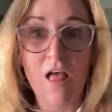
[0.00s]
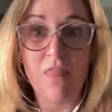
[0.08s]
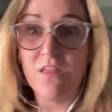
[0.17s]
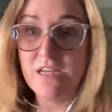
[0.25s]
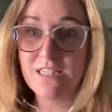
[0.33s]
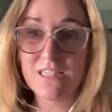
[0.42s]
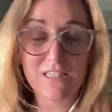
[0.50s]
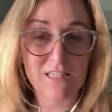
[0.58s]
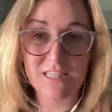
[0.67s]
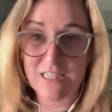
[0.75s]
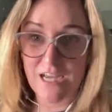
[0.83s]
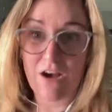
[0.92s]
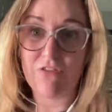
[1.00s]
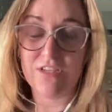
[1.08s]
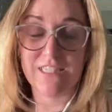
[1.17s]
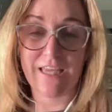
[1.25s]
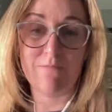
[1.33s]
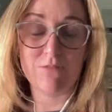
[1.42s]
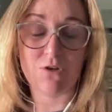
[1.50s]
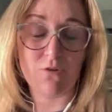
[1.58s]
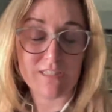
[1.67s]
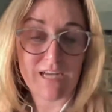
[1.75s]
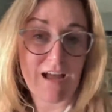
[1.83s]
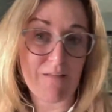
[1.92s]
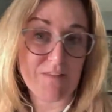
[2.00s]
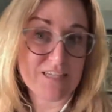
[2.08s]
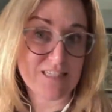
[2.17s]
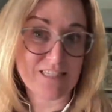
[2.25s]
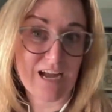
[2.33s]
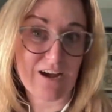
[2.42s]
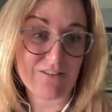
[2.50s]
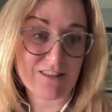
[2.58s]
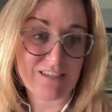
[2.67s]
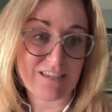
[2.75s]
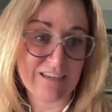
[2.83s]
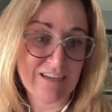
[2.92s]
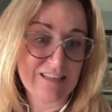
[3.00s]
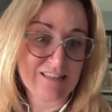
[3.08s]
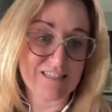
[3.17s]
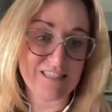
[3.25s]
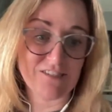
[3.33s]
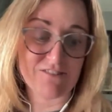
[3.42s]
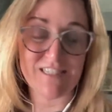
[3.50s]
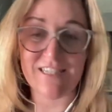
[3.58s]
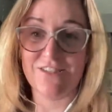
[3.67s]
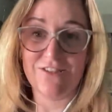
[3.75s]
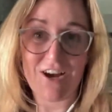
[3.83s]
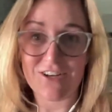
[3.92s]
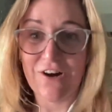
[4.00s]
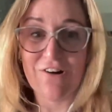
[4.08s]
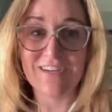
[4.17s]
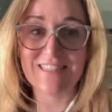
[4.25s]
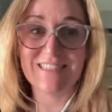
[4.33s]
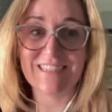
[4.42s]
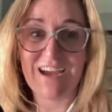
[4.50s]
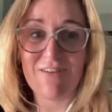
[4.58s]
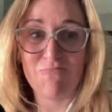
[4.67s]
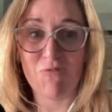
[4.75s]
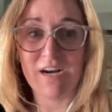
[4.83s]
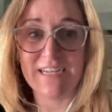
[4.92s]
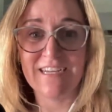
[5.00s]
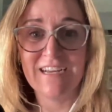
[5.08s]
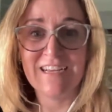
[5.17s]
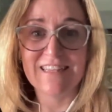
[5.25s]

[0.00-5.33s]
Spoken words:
This is how this game is going to end. This is how the series is not going to get won.